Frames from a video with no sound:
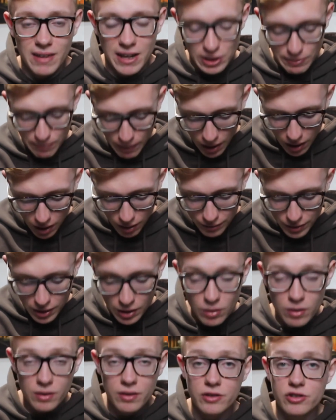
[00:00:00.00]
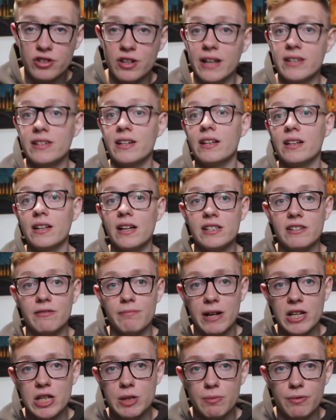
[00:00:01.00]
It's a part of you. Genetically, as I've
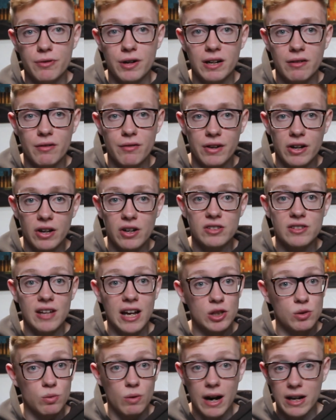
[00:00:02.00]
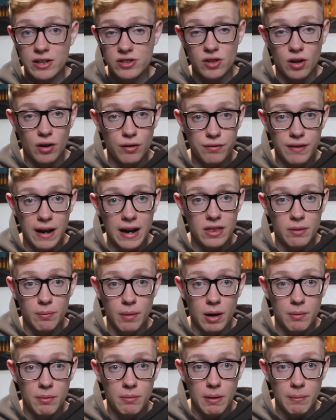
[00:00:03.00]
mentioned before in other videos, that's where I store fat at the
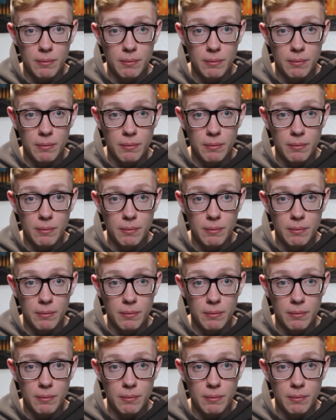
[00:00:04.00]
bottom of my